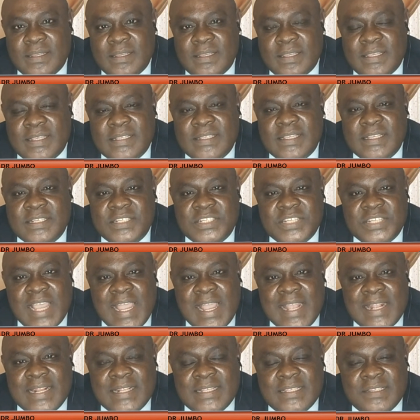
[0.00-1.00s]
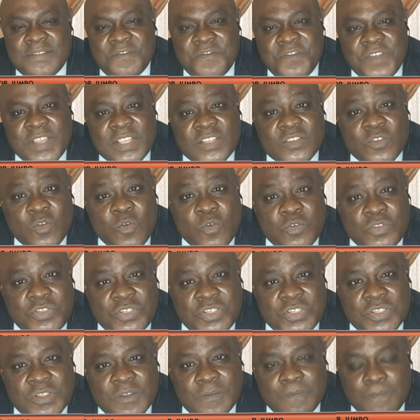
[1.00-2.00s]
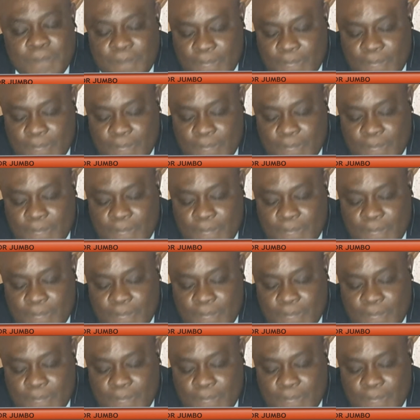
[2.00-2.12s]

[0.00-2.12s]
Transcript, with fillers: is the child's first coach,